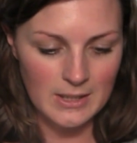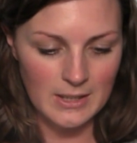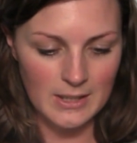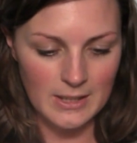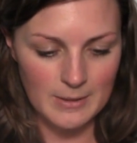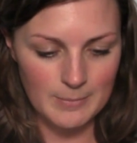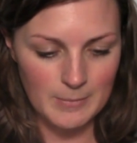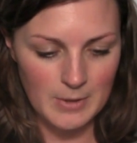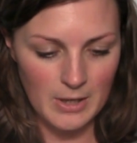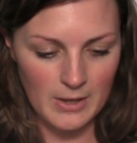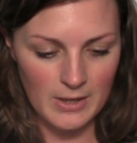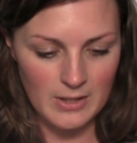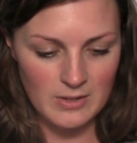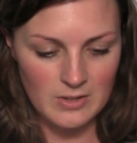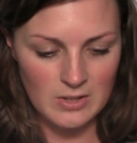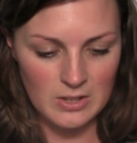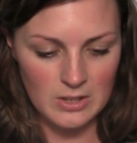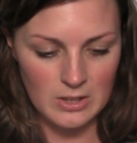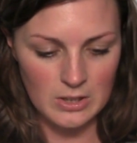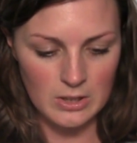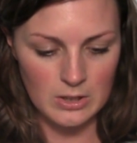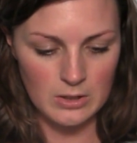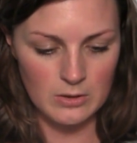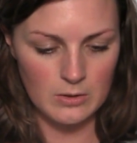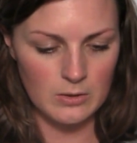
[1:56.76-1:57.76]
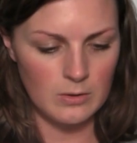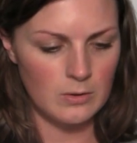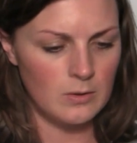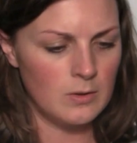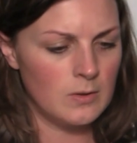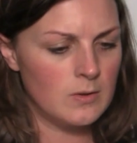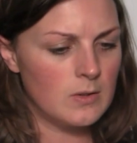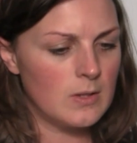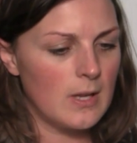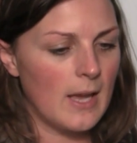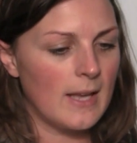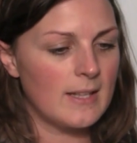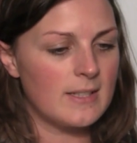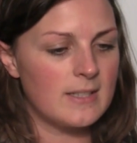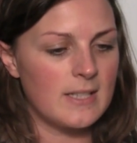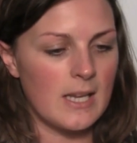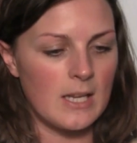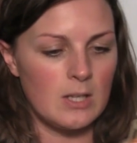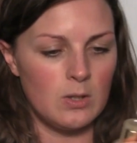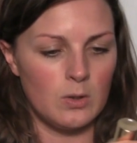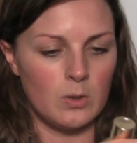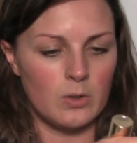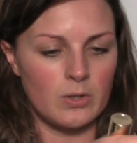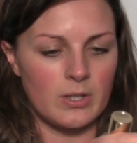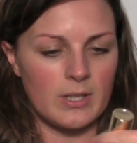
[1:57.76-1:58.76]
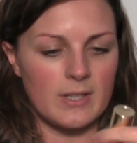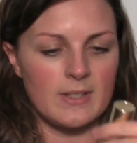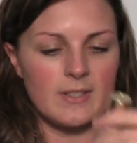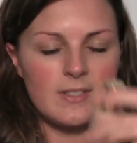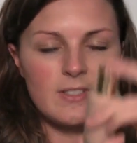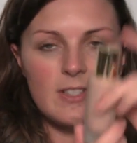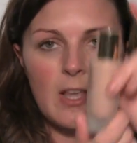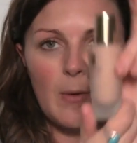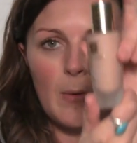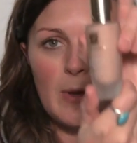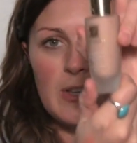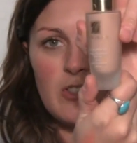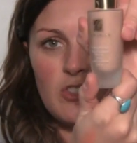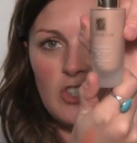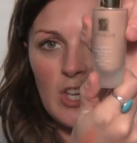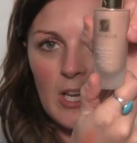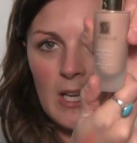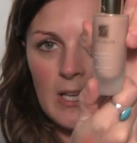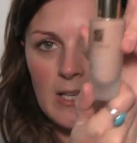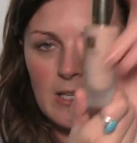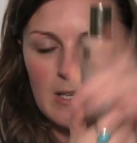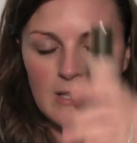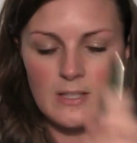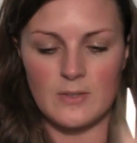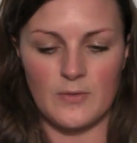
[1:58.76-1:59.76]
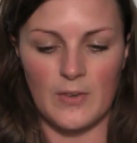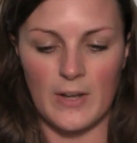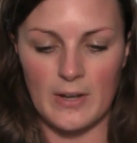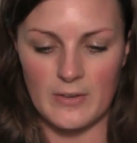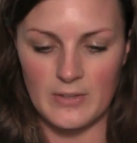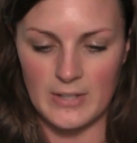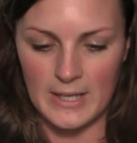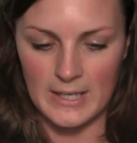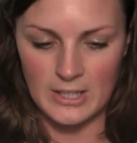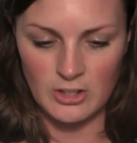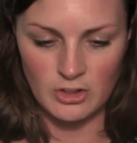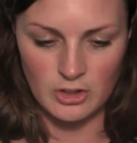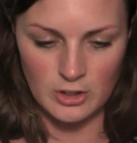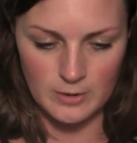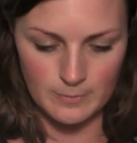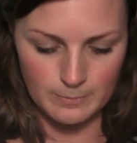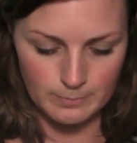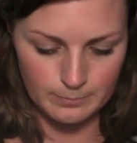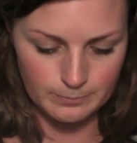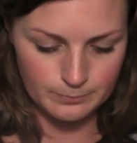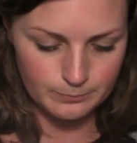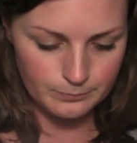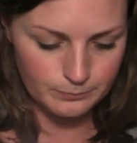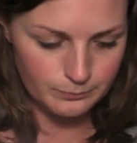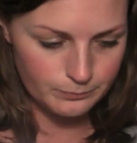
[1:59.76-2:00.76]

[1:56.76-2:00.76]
I'm going to use Estee Lauder So Ingenious Foundation.